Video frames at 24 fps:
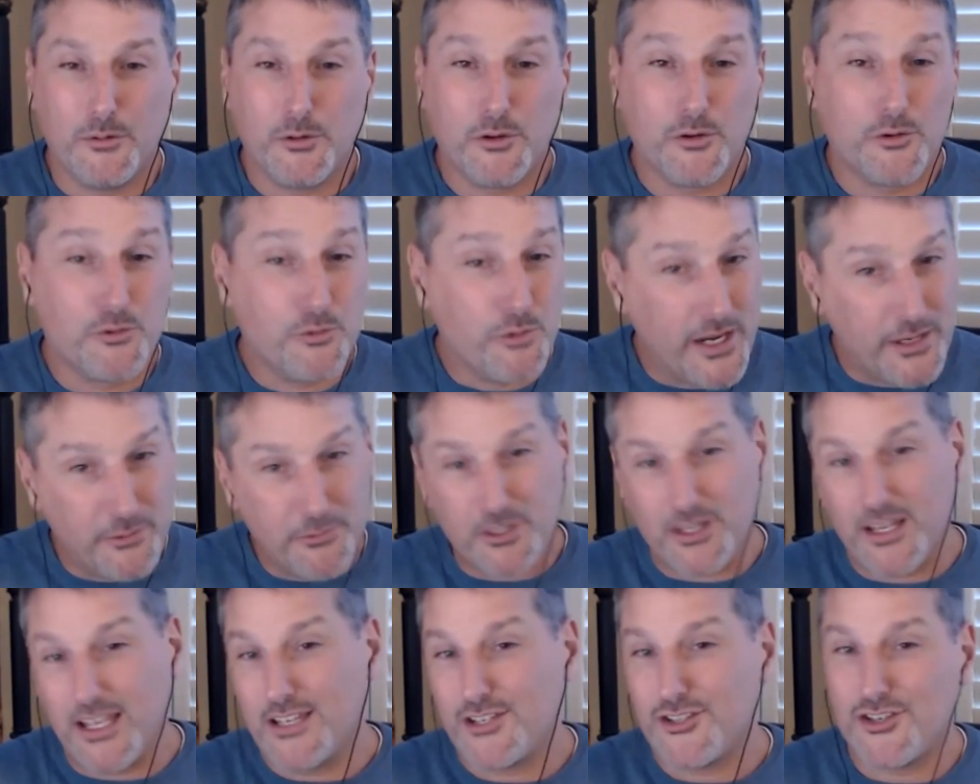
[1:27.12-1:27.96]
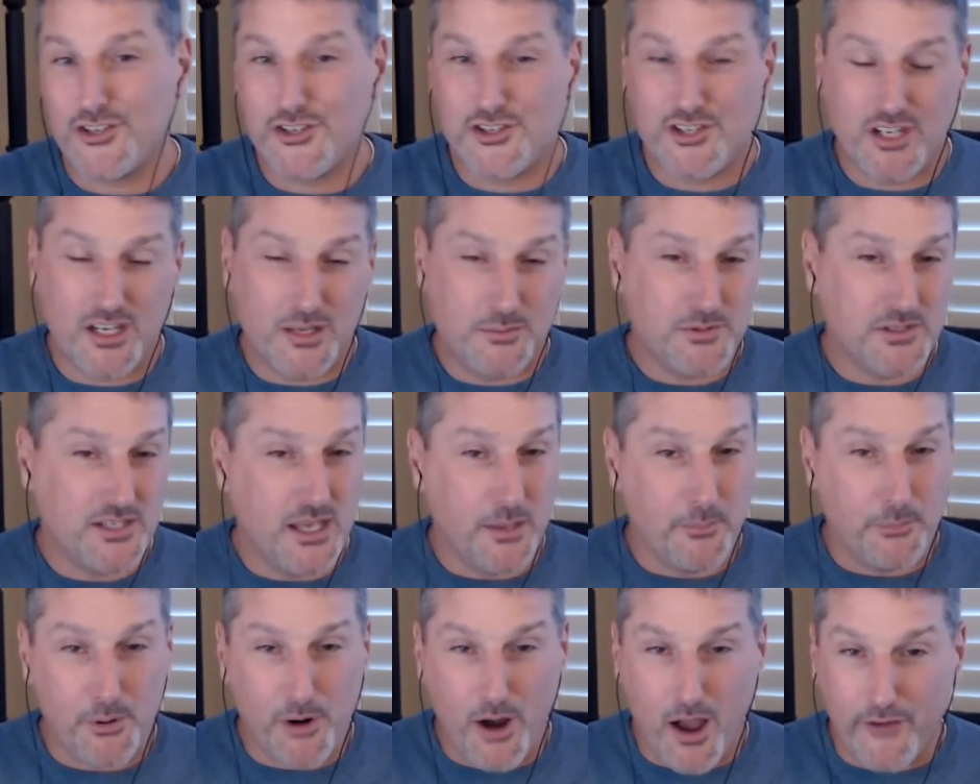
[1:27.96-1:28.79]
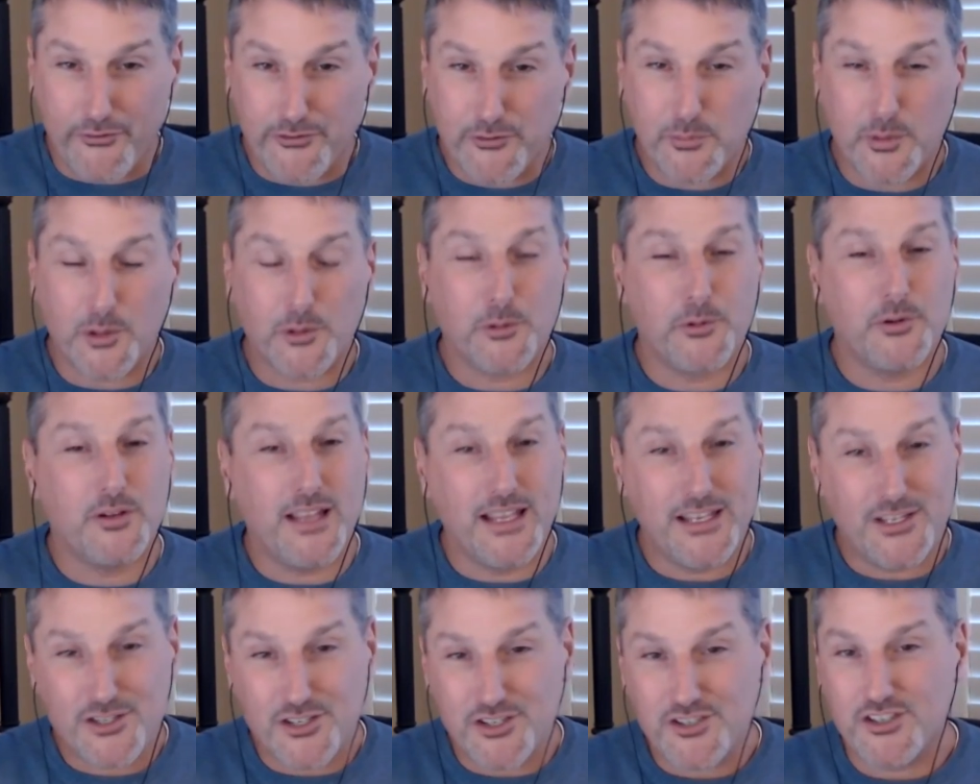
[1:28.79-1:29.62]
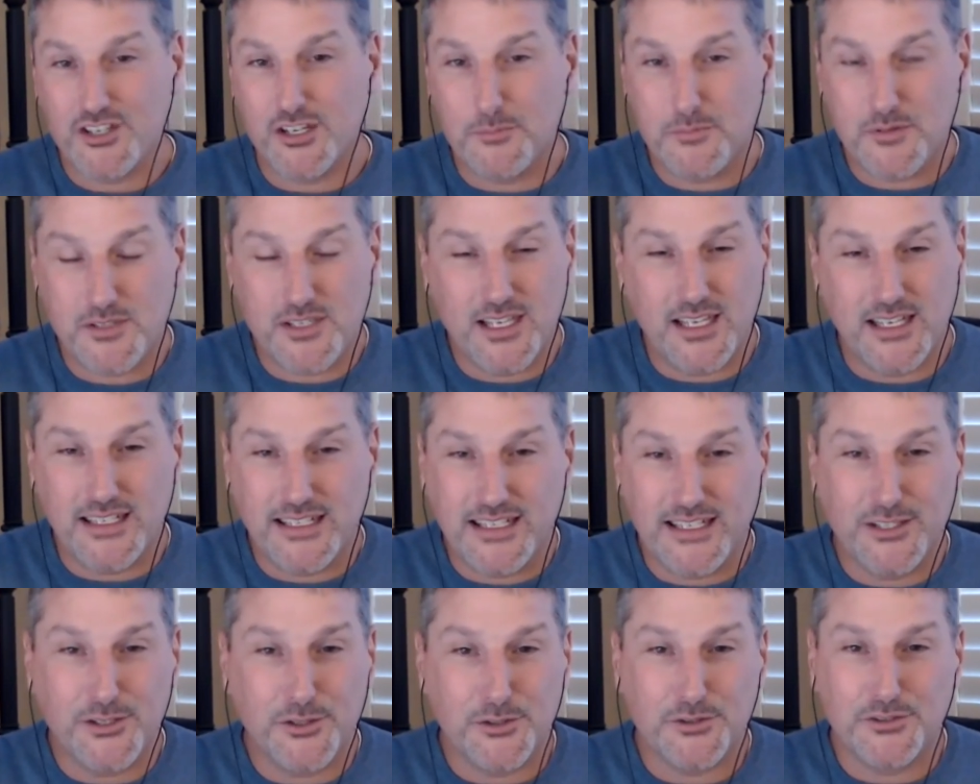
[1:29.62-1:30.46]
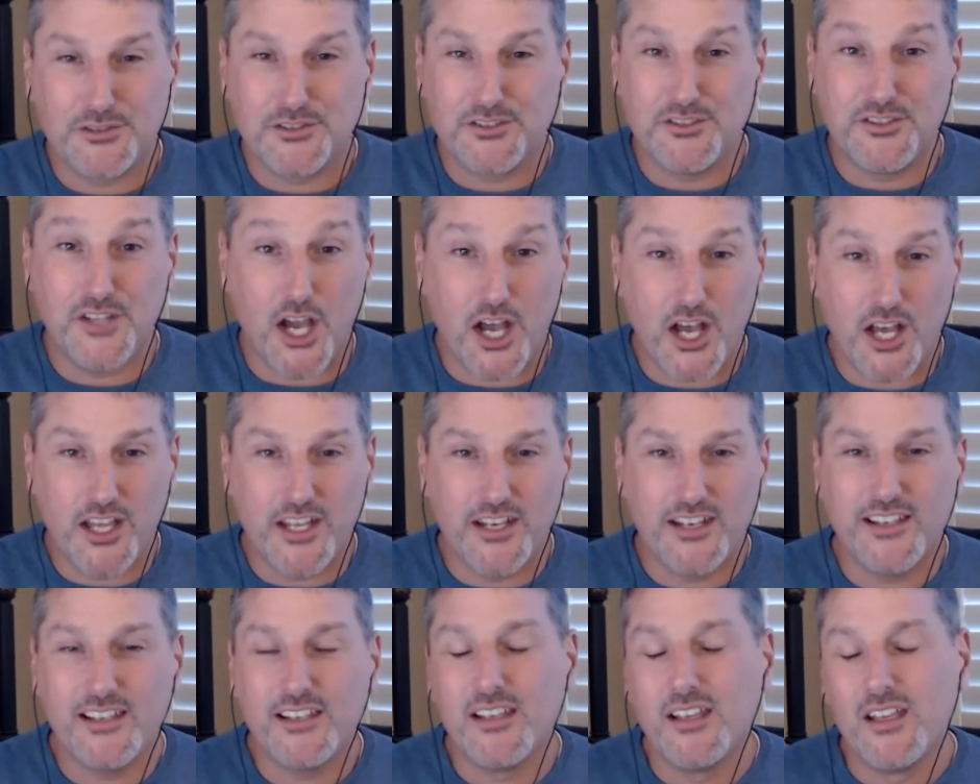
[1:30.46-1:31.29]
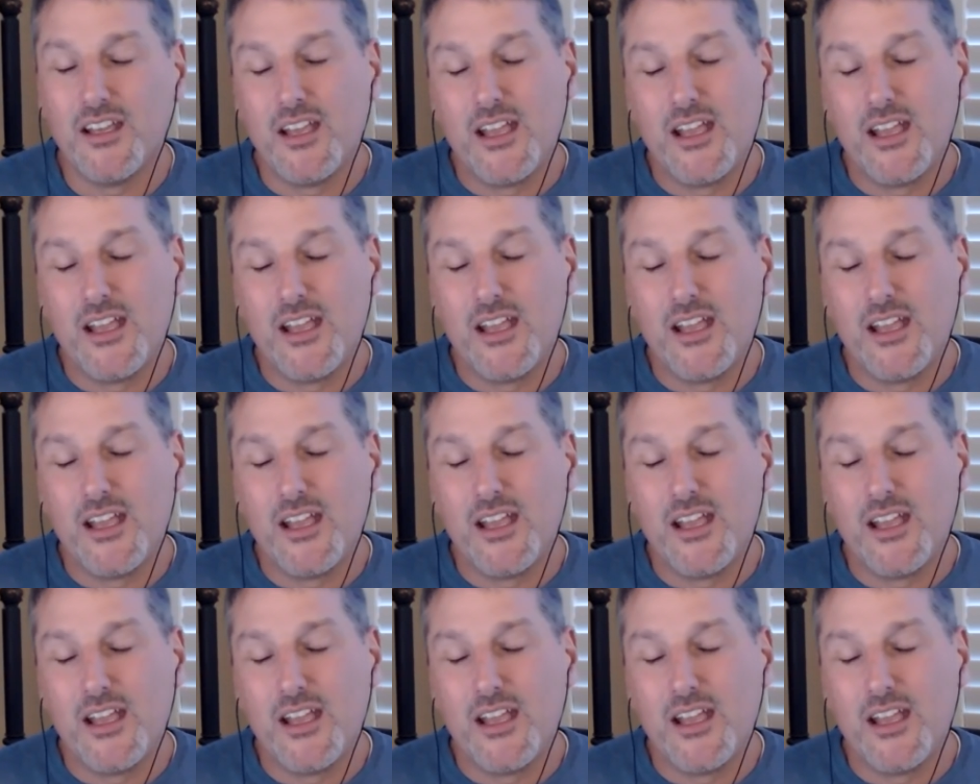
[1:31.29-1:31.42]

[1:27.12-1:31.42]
great relationships, get profitable relationships, get deals done.